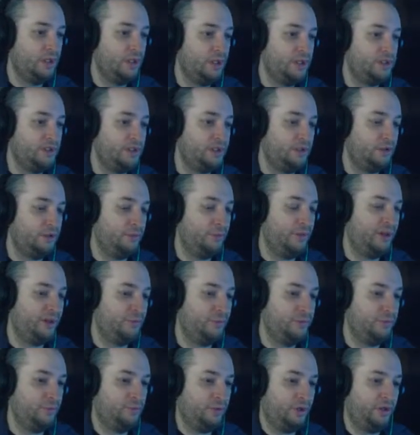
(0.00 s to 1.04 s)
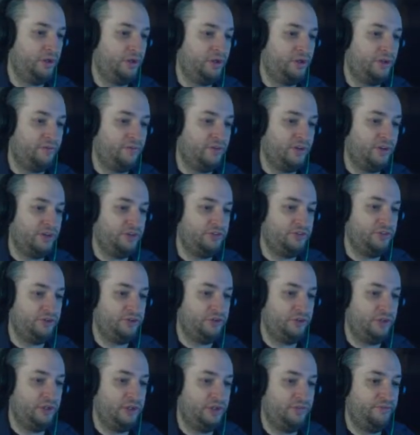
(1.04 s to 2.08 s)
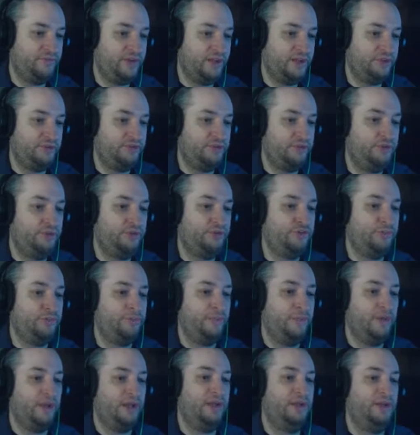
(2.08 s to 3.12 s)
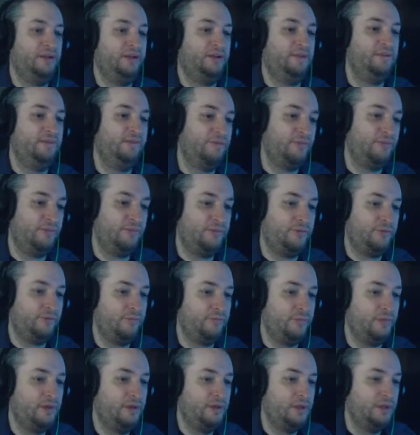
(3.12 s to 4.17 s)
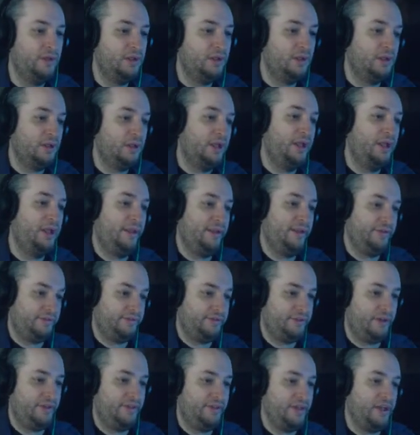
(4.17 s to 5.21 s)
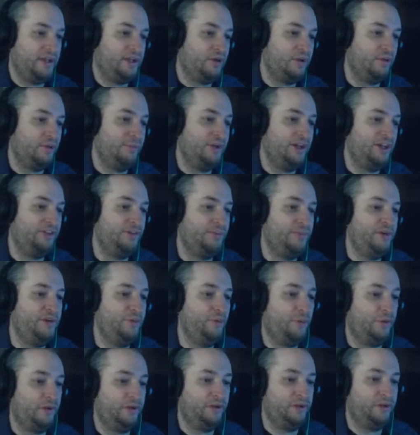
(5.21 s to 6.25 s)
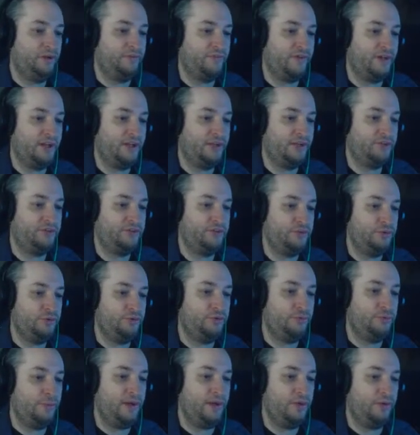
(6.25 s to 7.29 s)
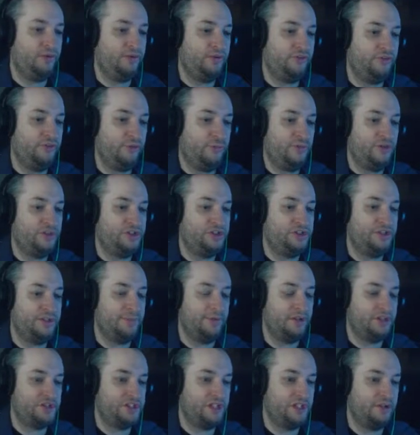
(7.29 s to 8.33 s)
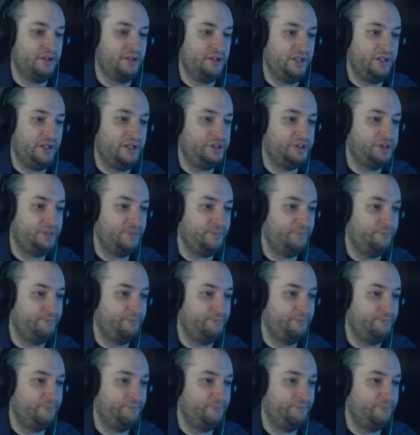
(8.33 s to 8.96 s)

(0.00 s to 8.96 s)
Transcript: The girl makes me wonder if I too, if I too, uh, Uh, sorry, that girl makes me wonder if I too spouted so much gibberish at her age.